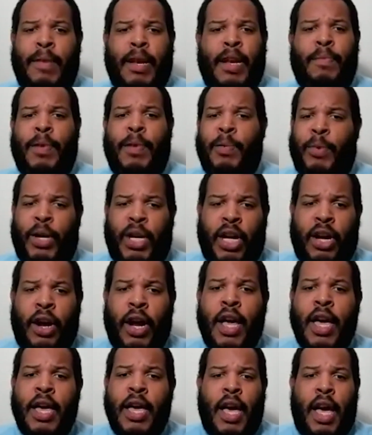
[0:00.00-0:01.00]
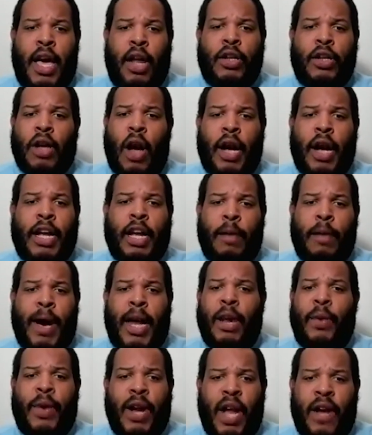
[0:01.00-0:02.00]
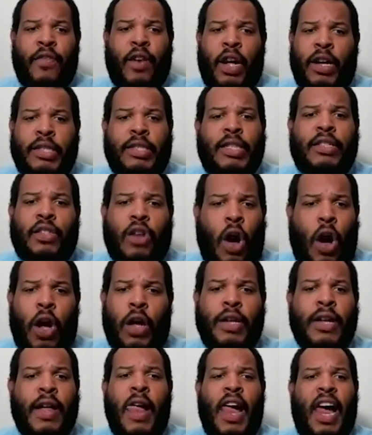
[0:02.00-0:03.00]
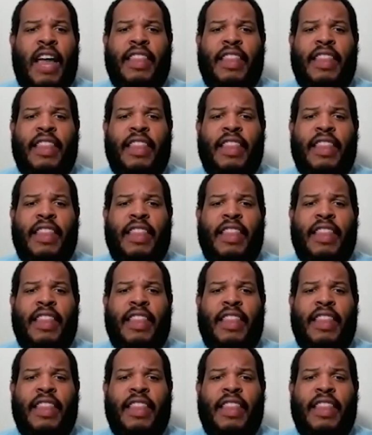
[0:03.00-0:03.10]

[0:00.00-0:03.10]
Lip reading: Many people here and are talking about it, whatever else it's called.